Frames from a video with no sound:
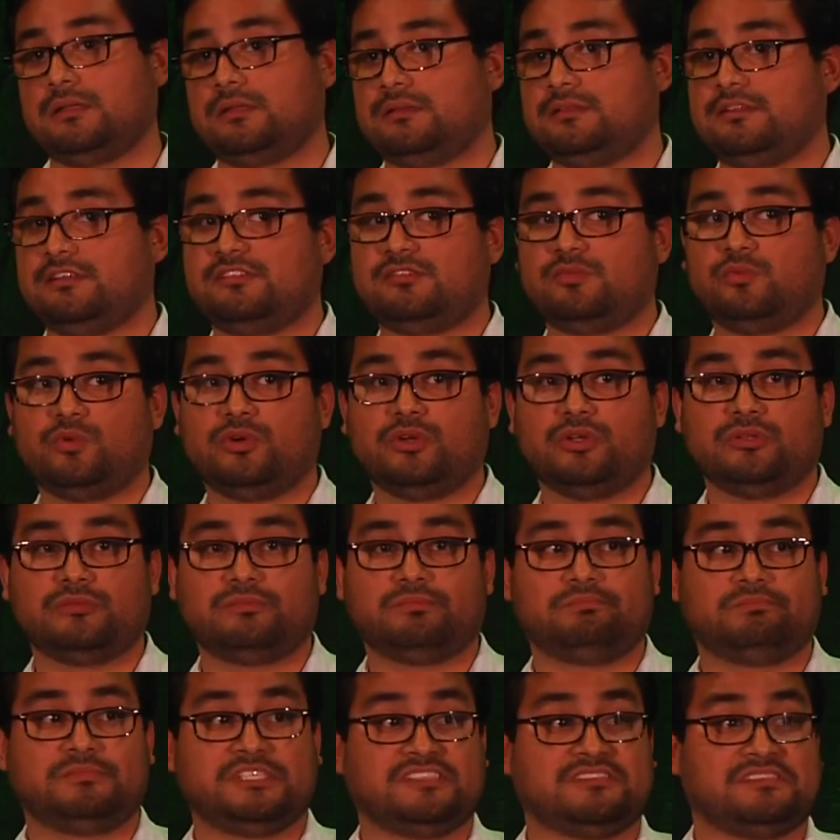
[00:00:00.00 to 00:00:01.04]
This world
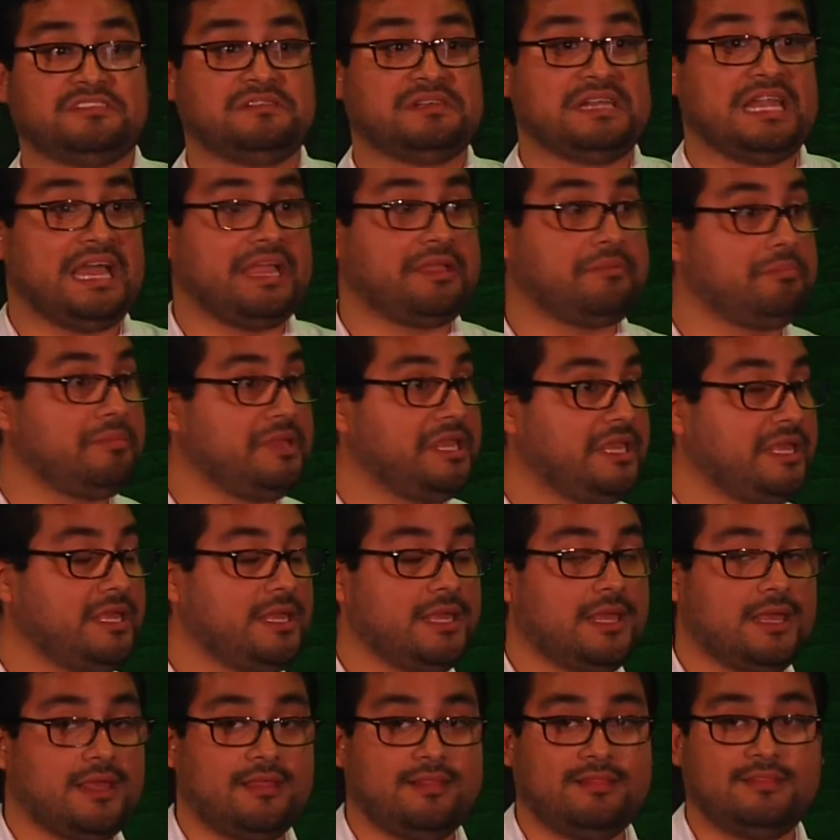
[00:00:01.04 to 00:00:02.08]
doesn't like me.
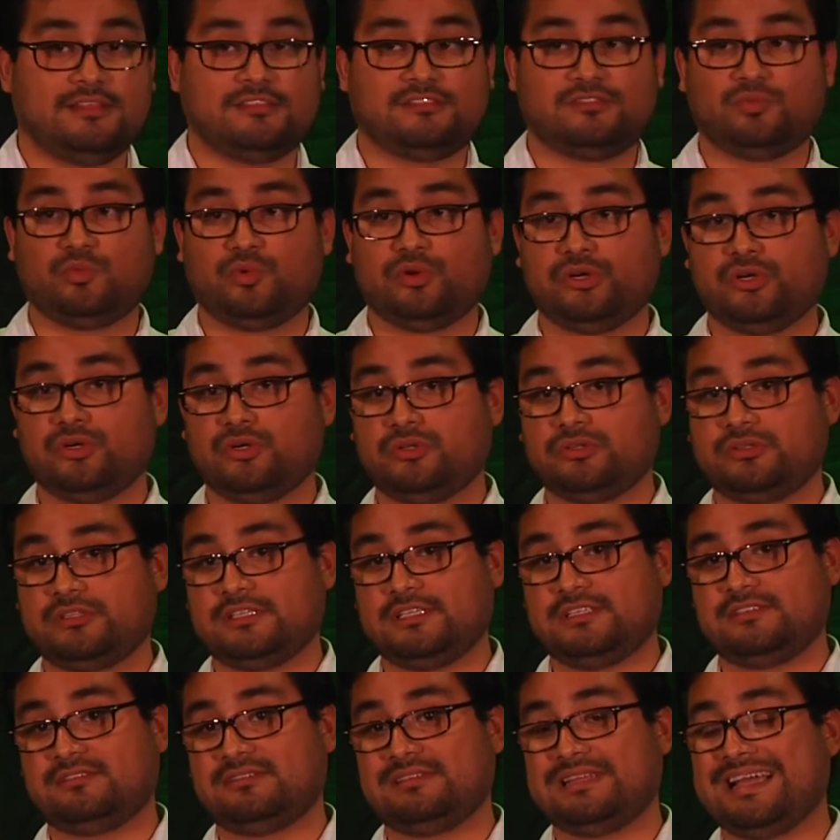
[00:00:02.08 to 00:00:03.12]
This world
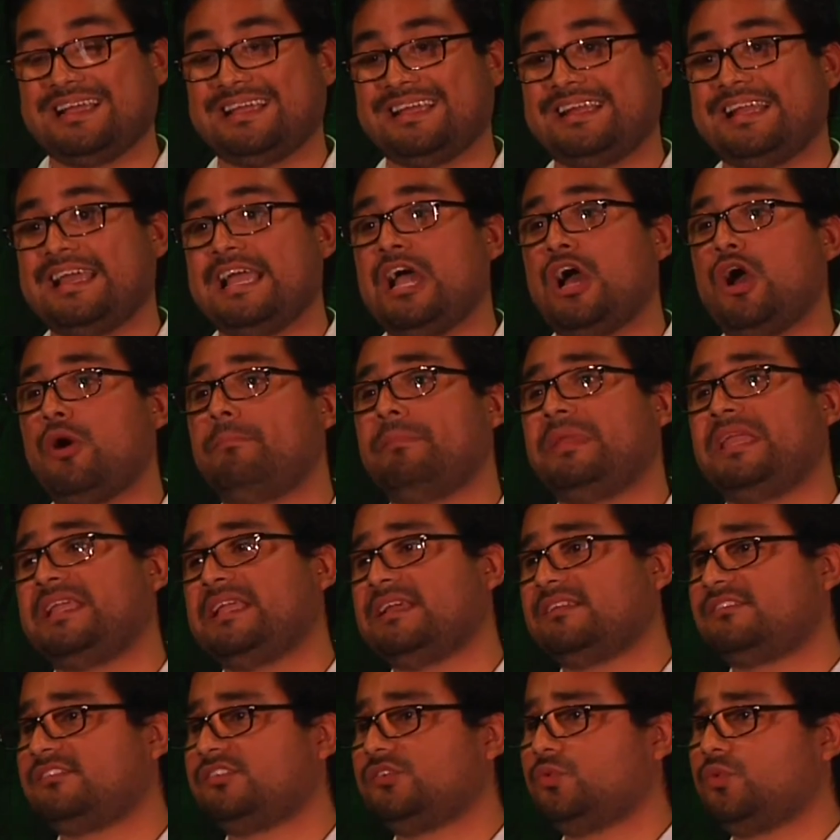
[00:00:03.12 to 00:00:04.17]
is not going to help me
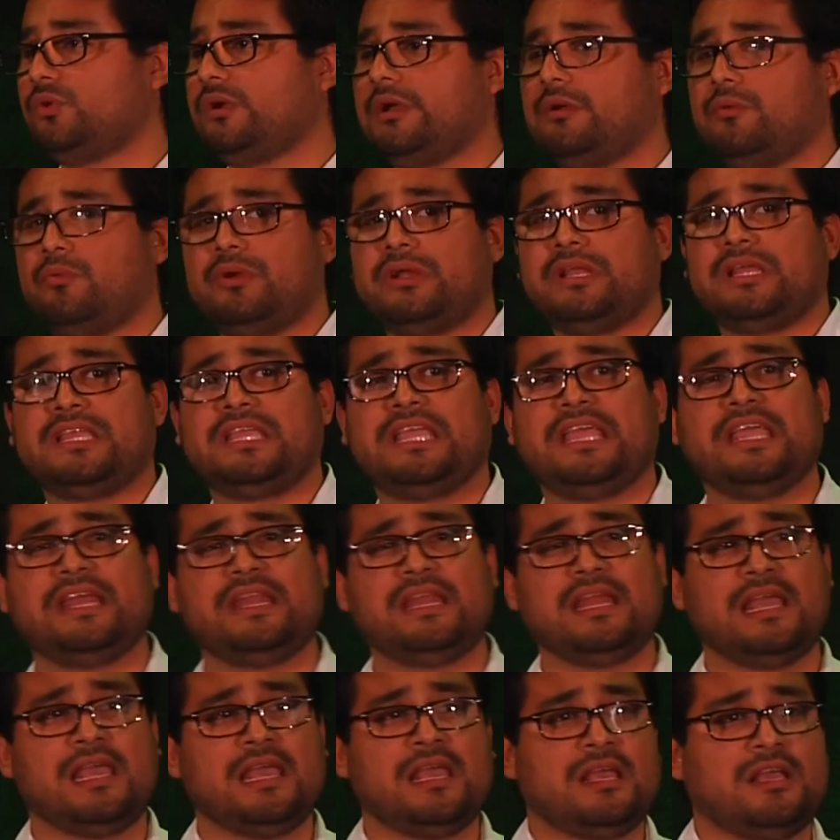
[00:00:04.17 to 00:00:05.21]
get to where I want to
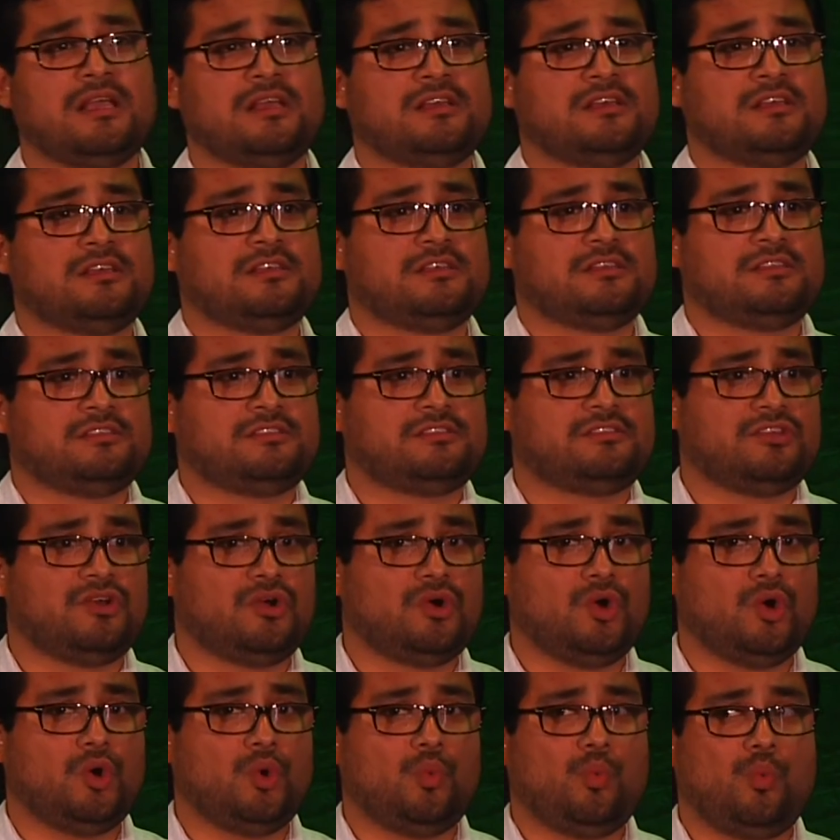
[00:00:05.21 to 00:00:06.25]
get.
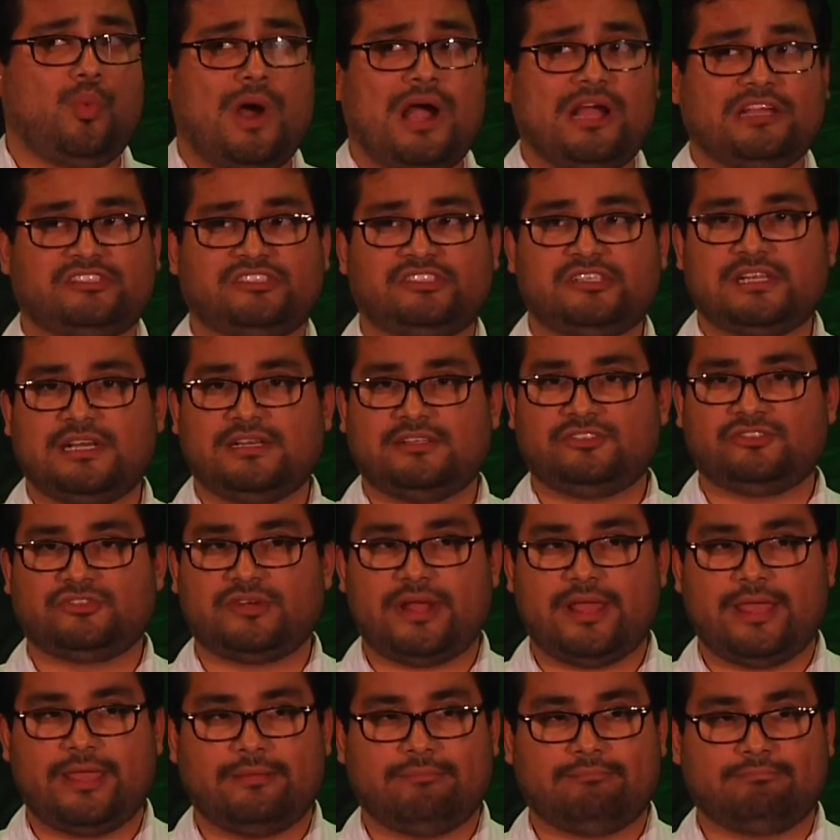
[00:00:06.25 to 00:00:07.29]
So why should I
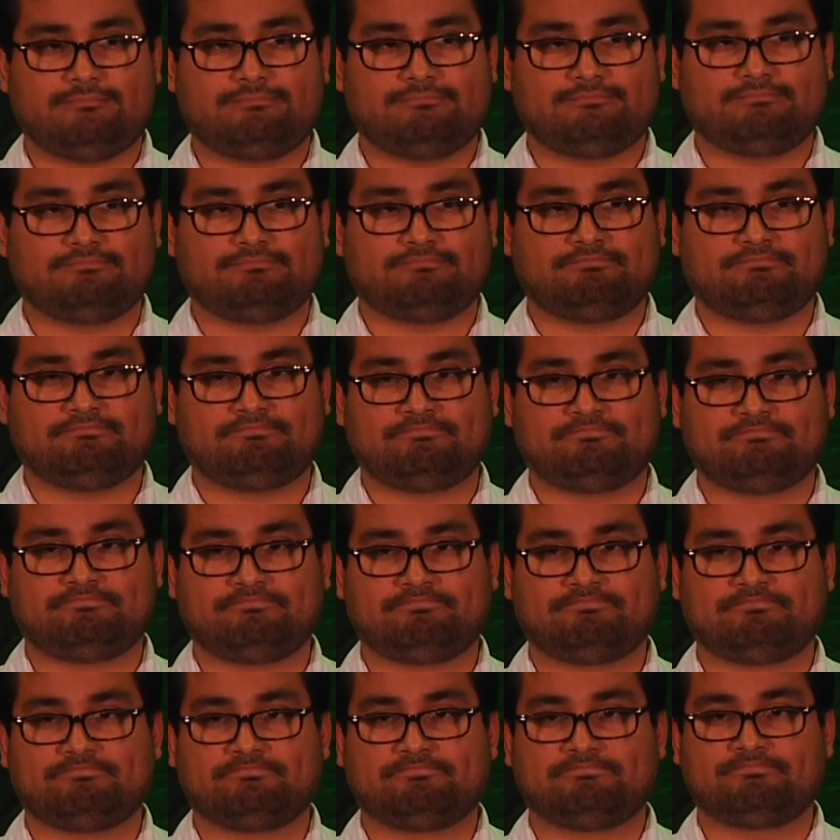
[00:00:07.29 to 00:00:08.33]
try?
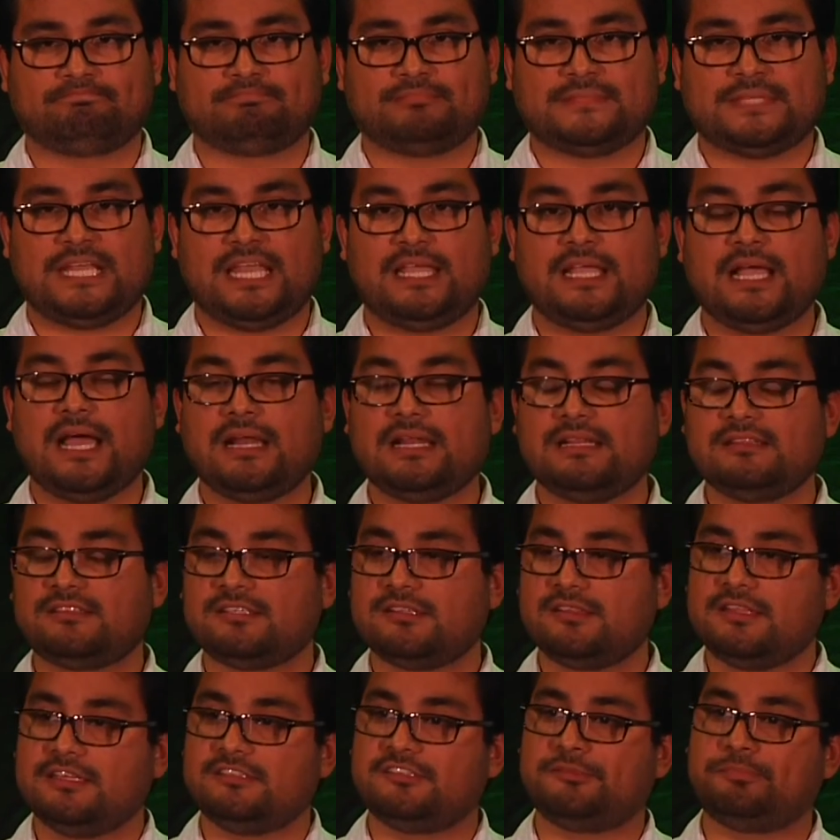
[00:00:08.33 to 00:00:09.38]
I got
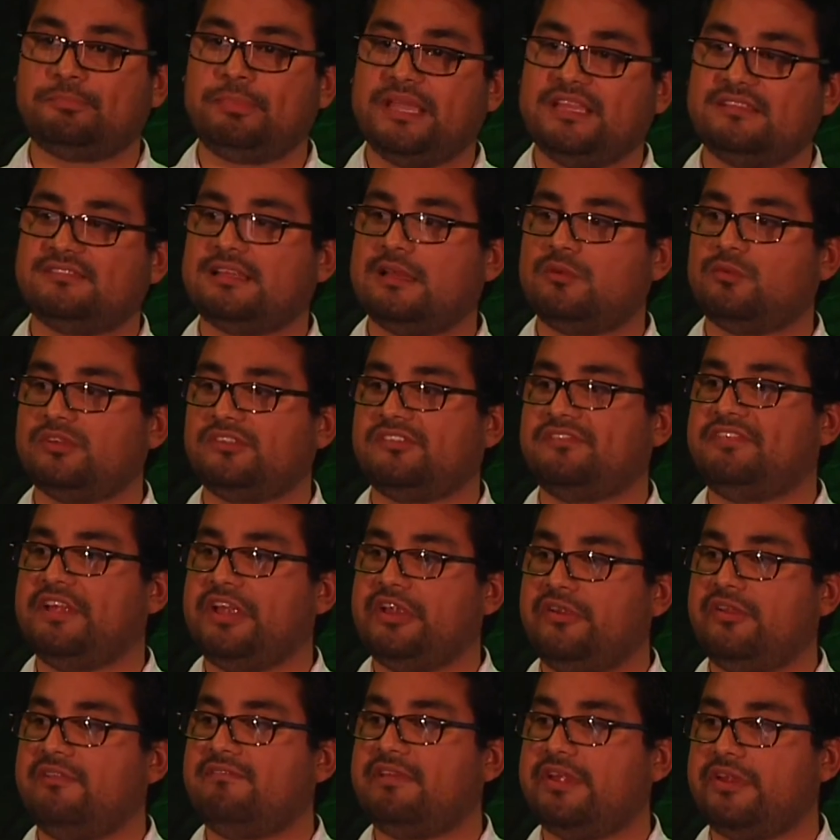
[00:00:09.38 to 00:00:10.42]
into this space that was
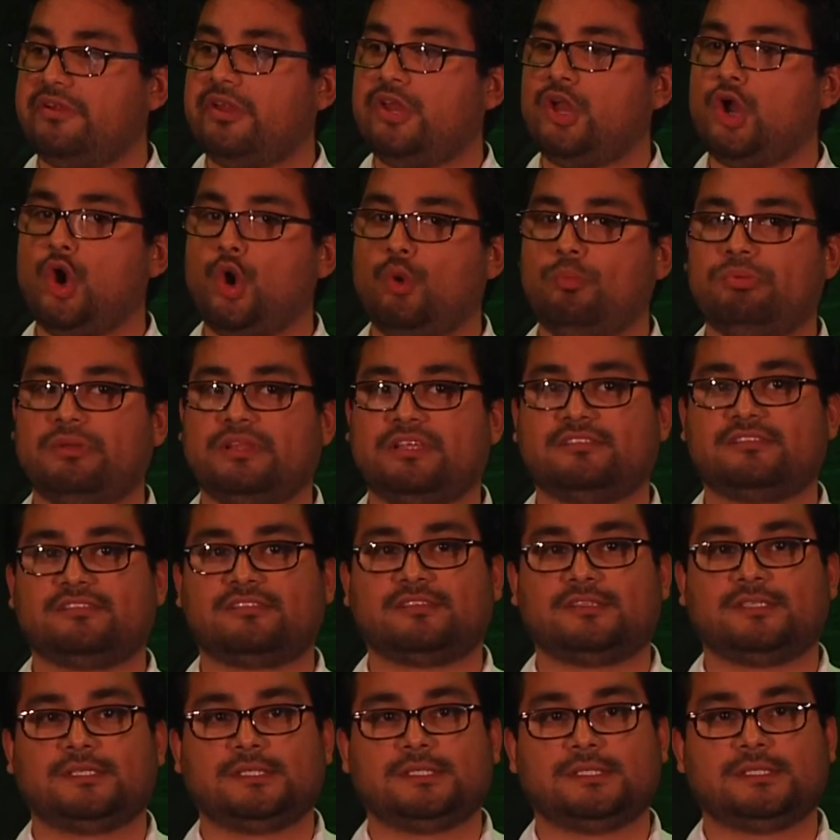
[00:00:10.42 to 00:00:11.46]
very, very hopeless.
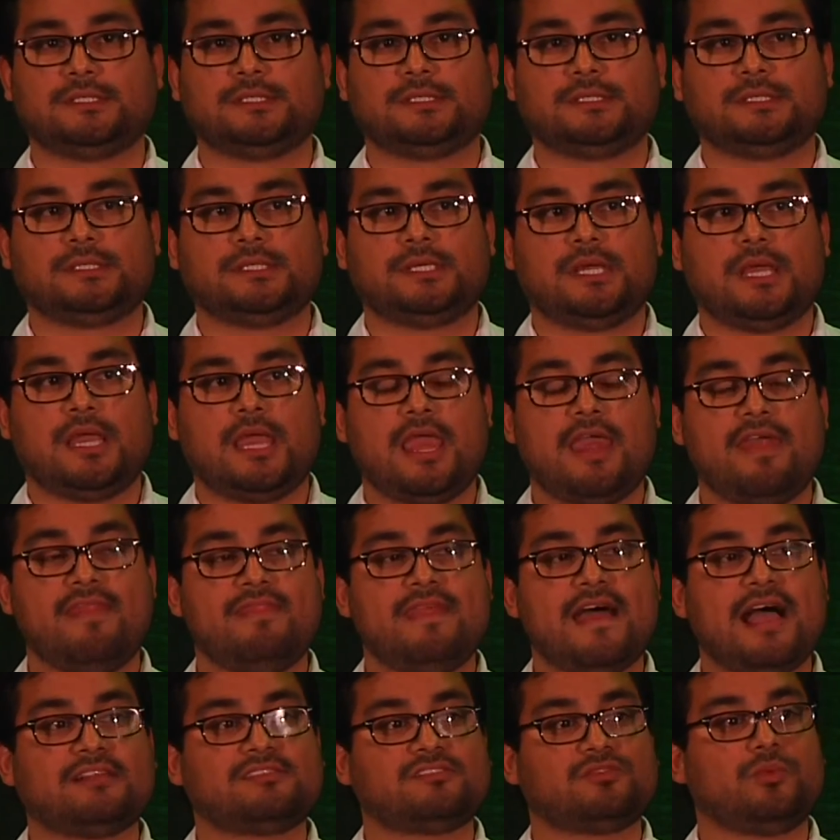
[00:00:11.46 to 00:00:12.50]
And
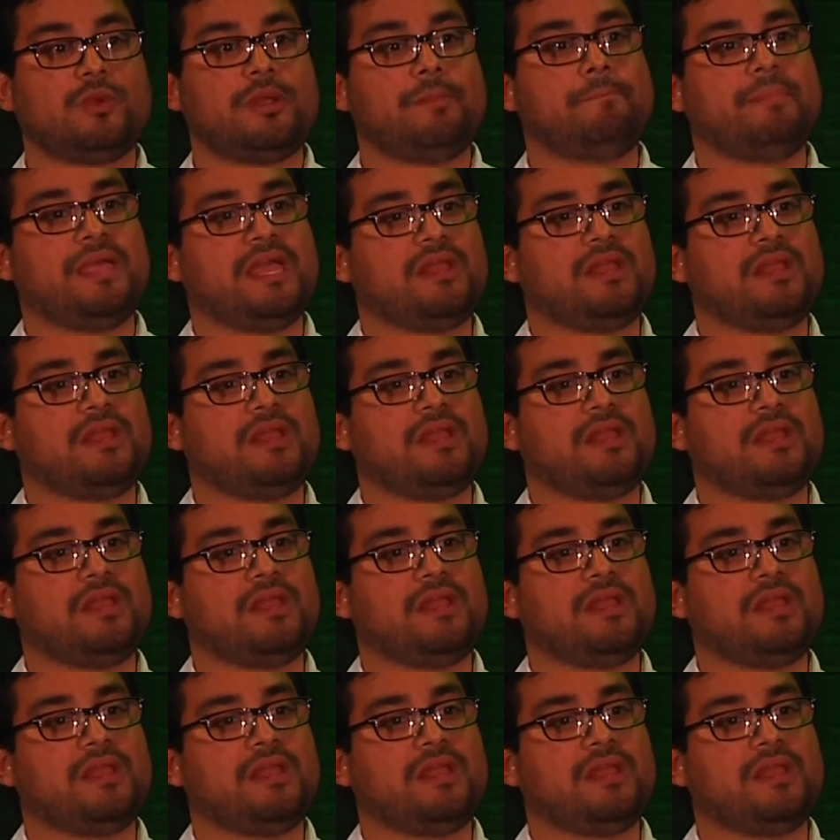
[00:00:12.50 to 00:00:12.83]
that's when